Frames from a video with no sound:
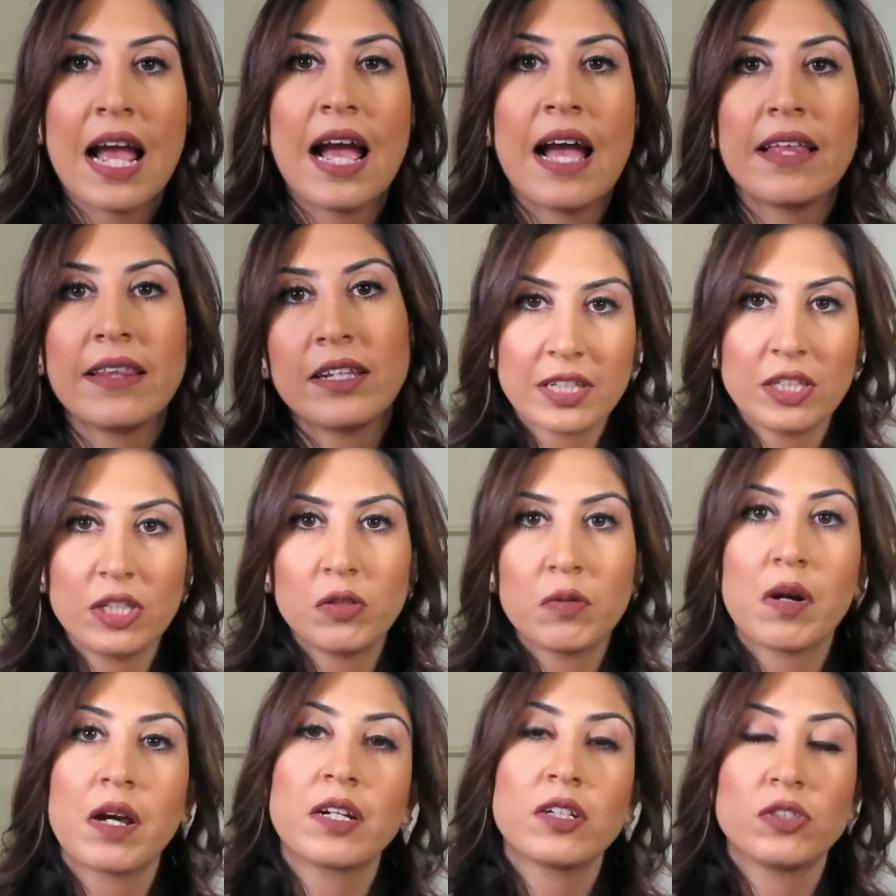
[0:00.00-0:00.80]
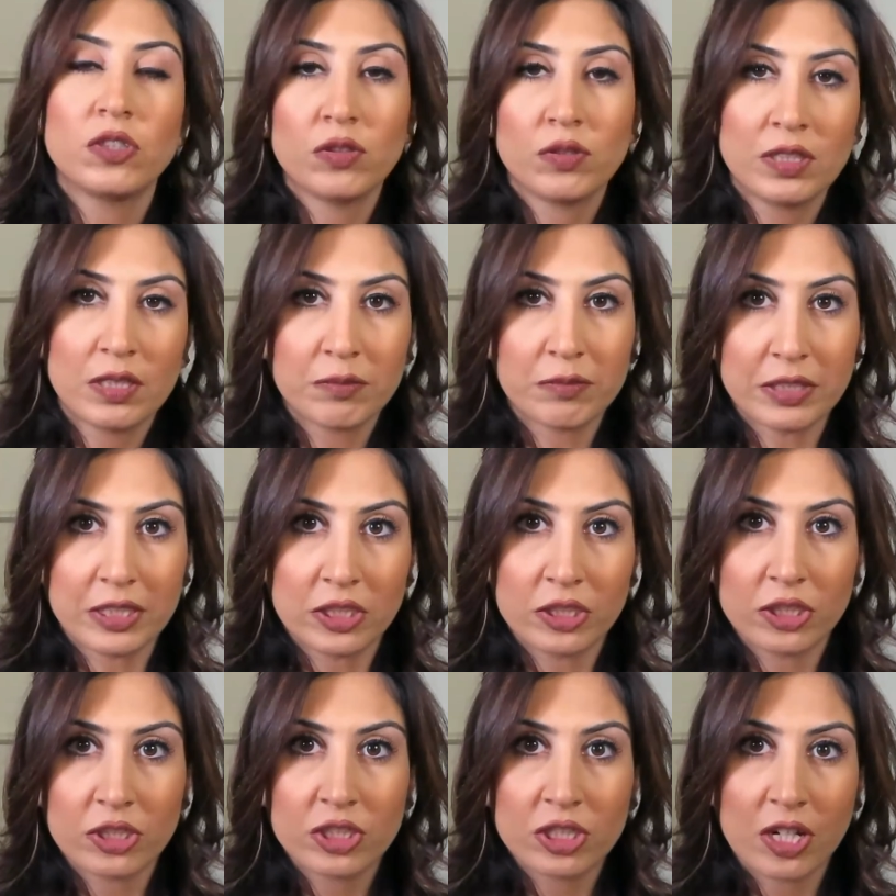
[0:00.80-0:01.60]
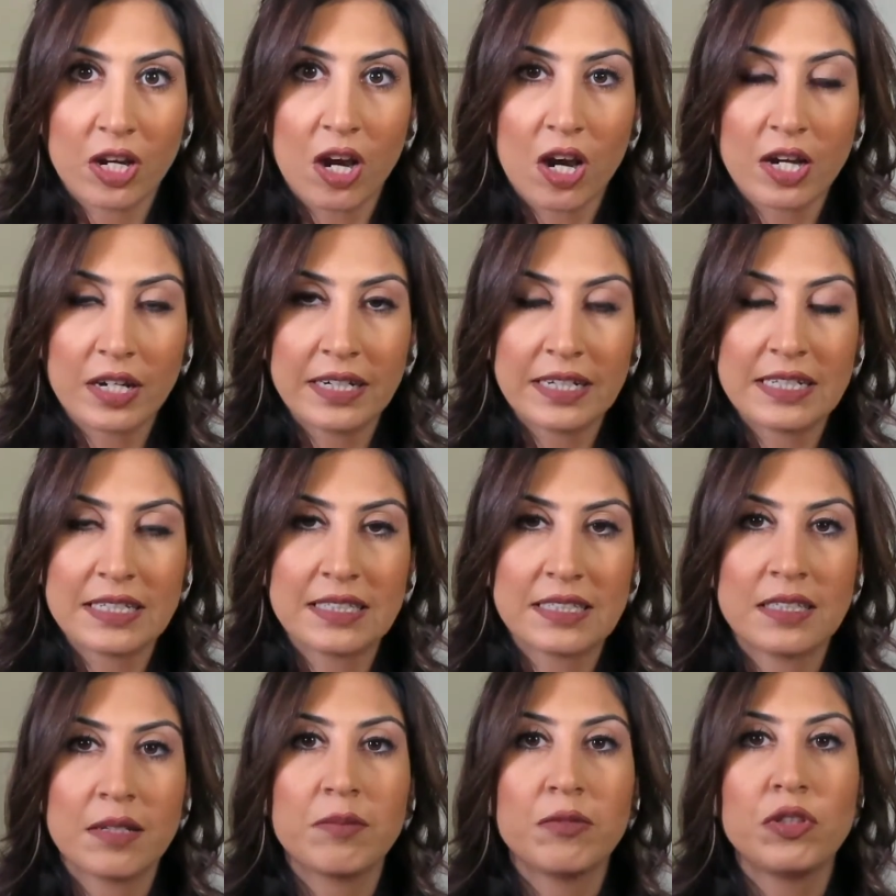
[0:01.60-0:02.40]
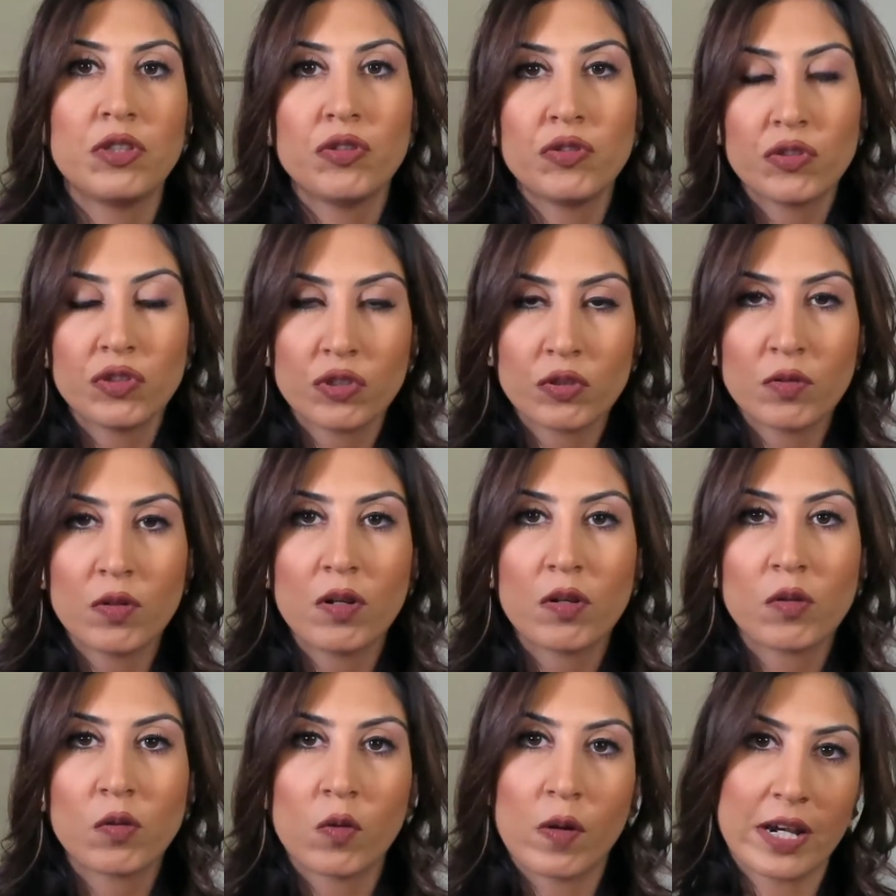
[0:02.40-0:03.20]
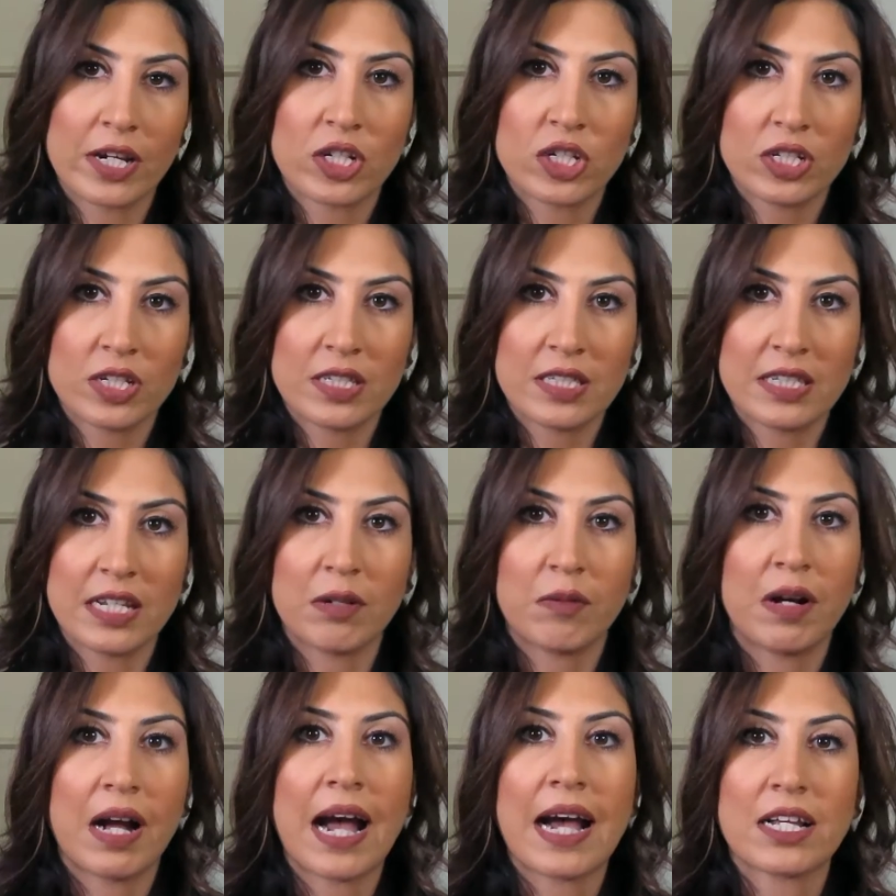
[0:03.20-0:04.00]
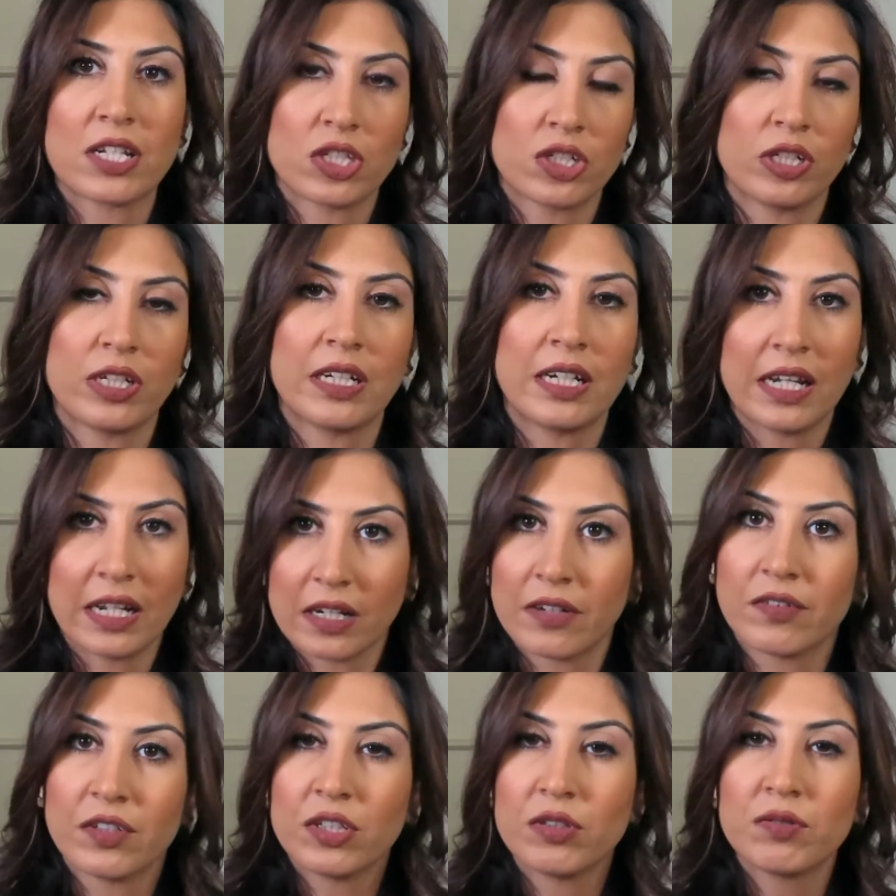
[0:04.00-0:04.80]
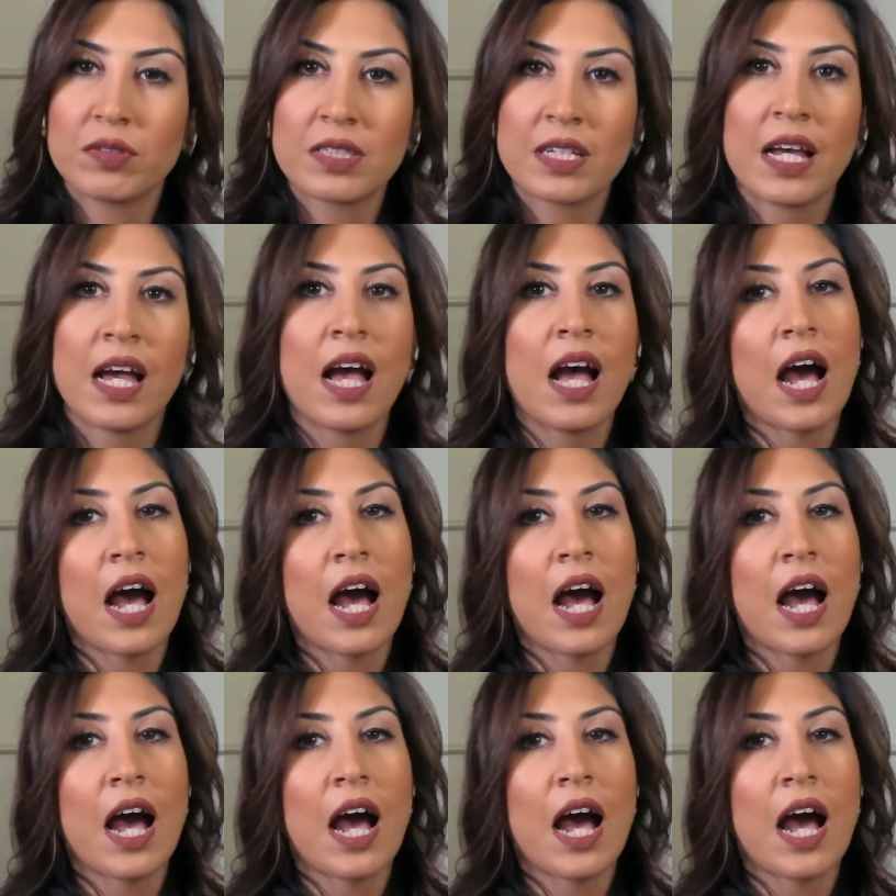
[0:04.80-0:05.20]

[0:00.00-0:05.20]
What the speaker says: And the thing you want to do some research on is some usual questions they will ask during interviews.